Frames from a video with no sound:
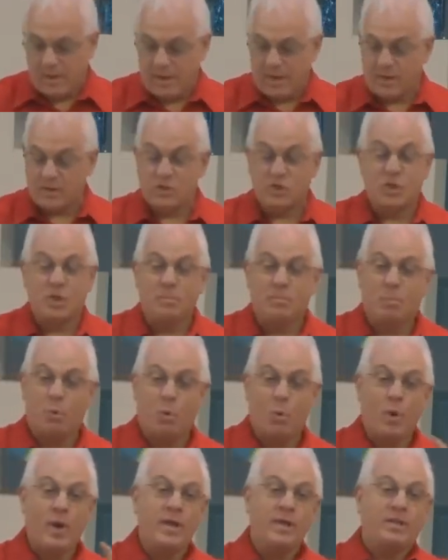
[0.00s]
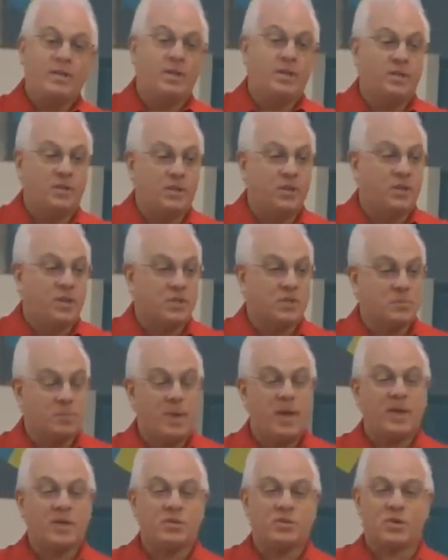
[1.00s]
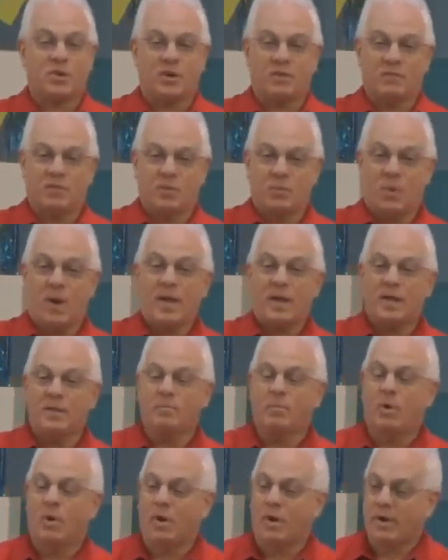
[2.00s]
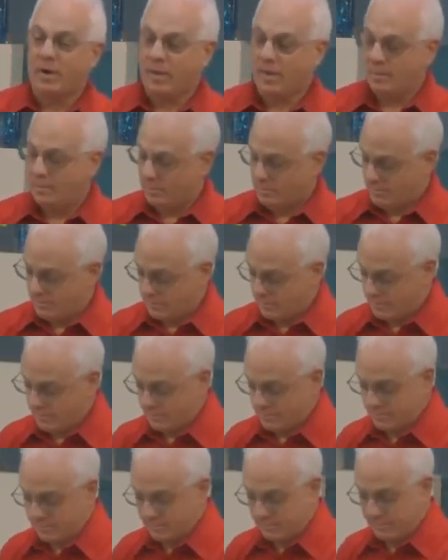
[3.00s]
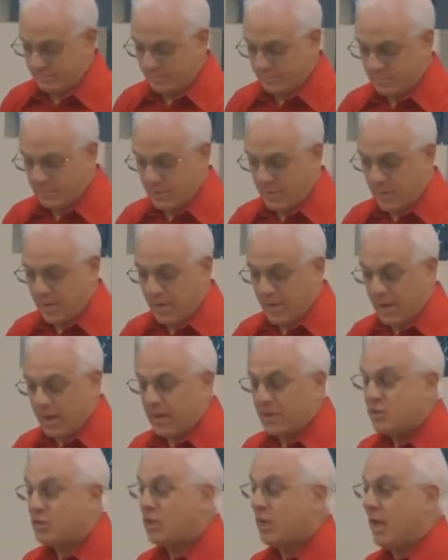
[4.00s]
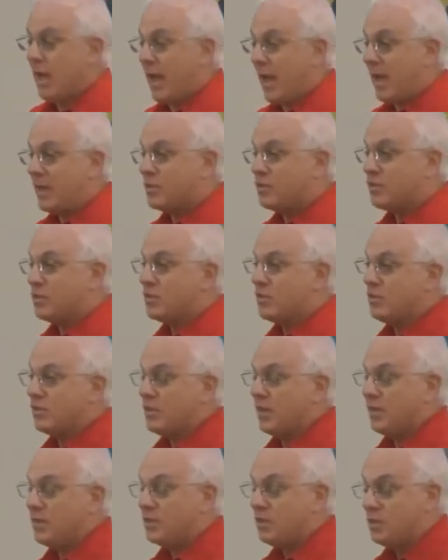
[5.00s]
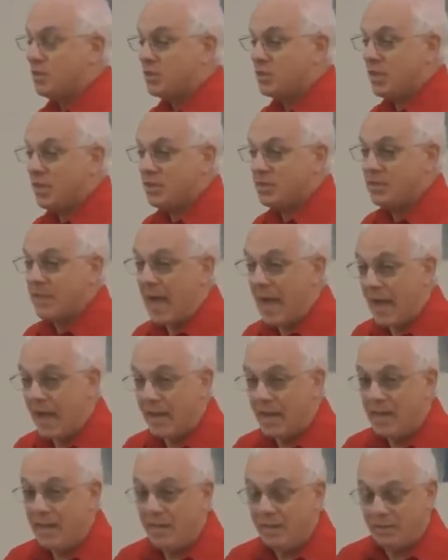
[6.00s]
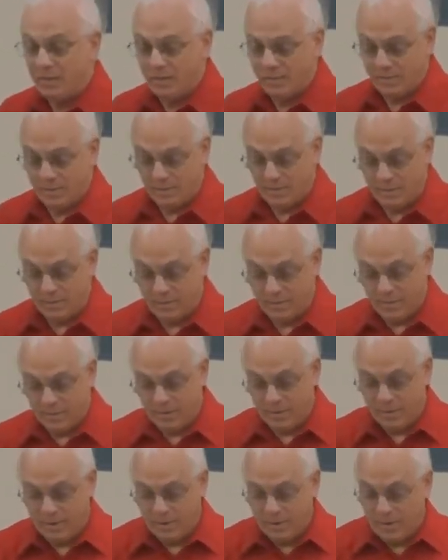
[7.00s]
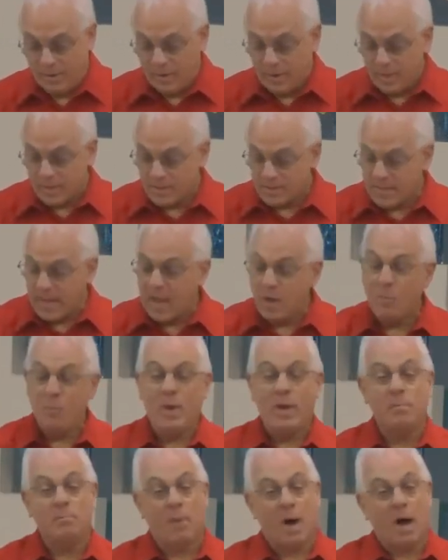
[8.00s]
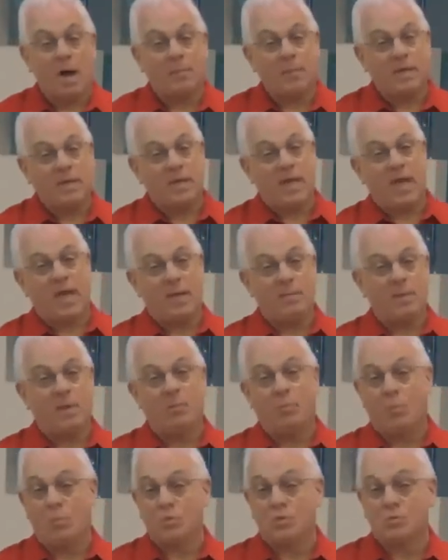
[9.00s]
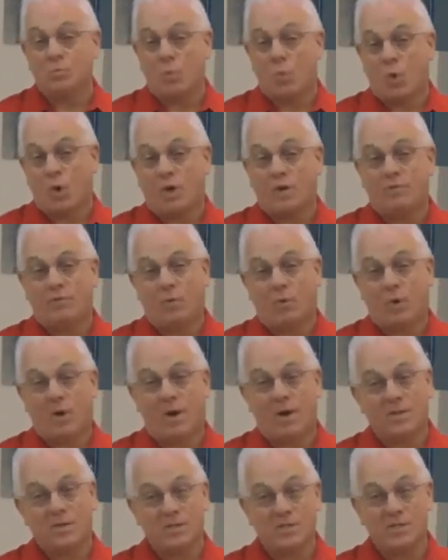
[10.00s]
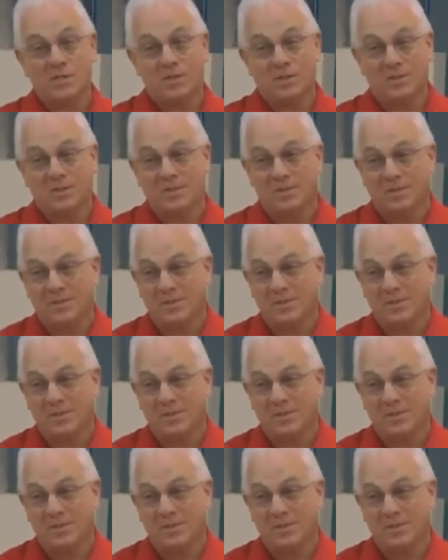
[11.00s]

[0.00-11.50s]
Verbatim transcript: And she pointed to this picture of the wedding party. And she asks, and she says, Daddy, is that when mommy came and worked for us?